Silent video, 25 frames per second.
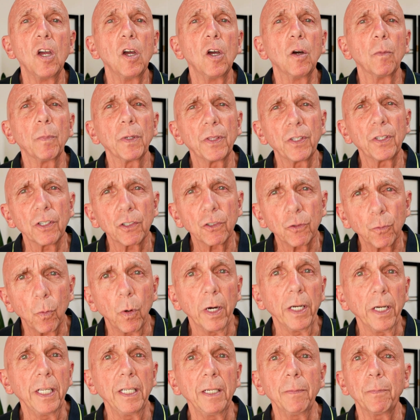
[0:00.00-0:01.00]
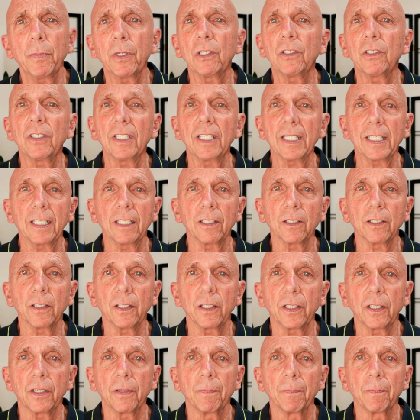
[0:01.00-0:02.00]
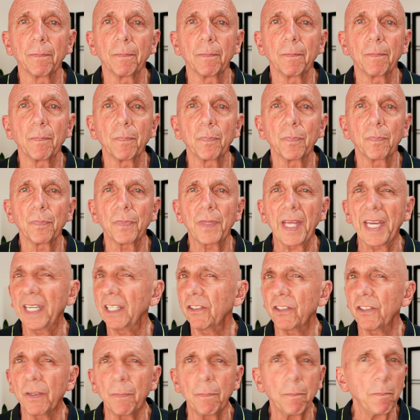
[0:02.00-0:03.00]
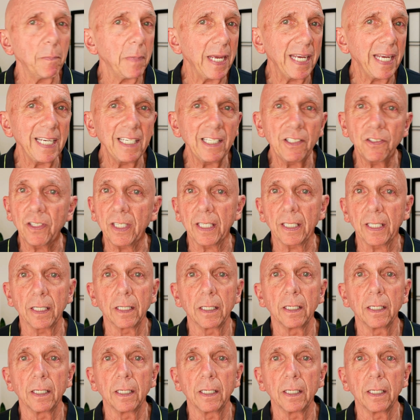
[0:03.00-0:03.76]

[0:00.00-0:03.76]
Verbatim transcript: But there's one in particular that is amazing,